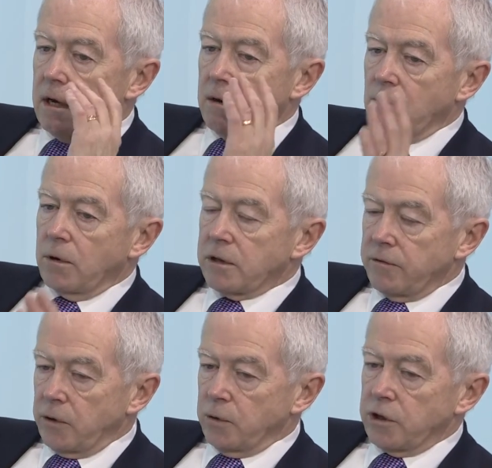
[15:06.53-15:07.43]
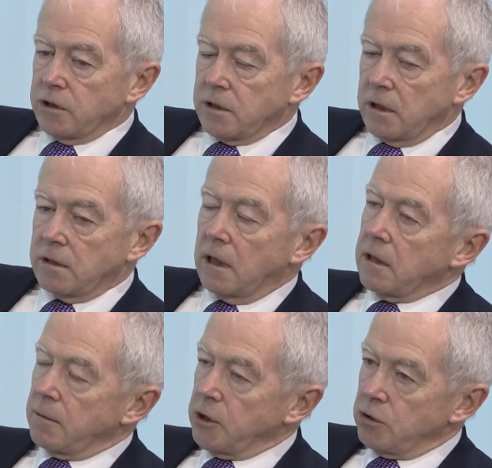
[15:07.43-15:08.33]
one of the views is that
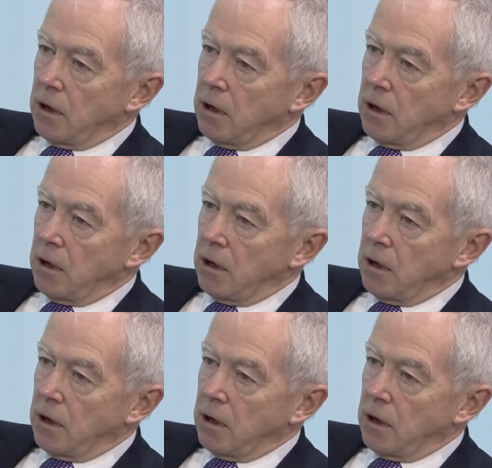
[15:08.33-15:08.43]
they're a bit